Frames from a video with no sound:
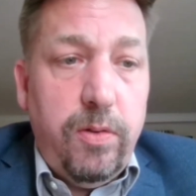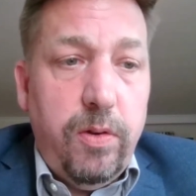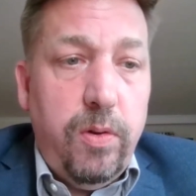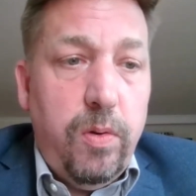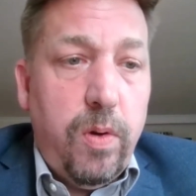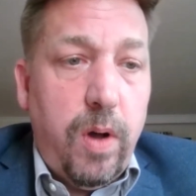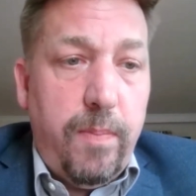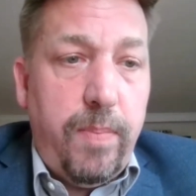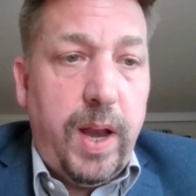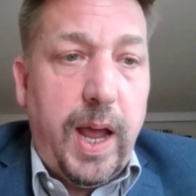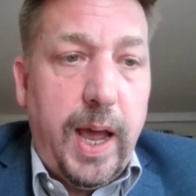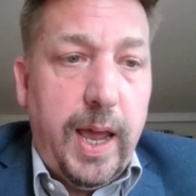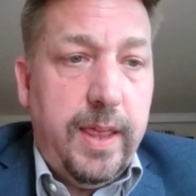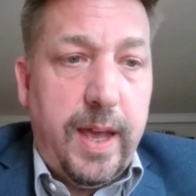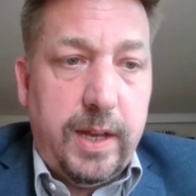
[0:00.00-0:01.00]
to
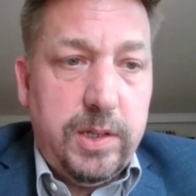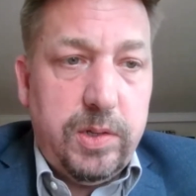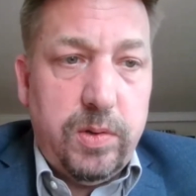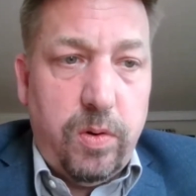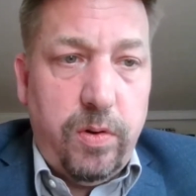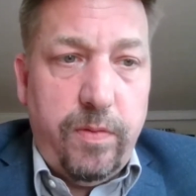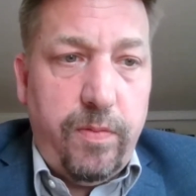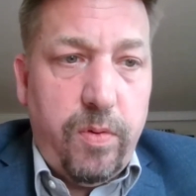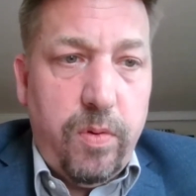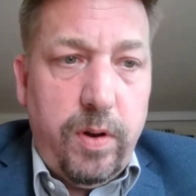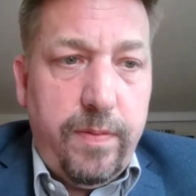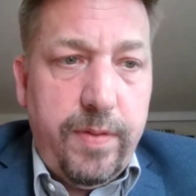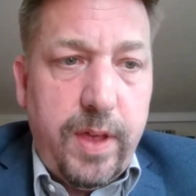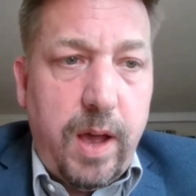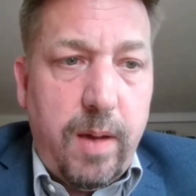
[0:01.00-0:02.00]
apply that sort of rule
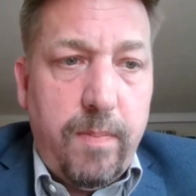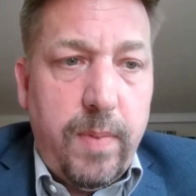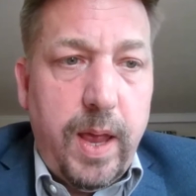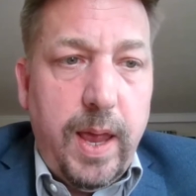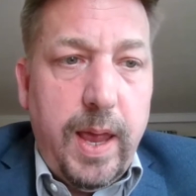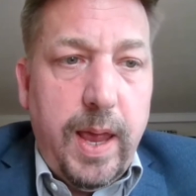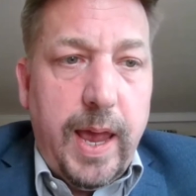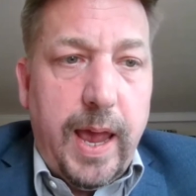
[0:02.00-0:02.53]
of thumb.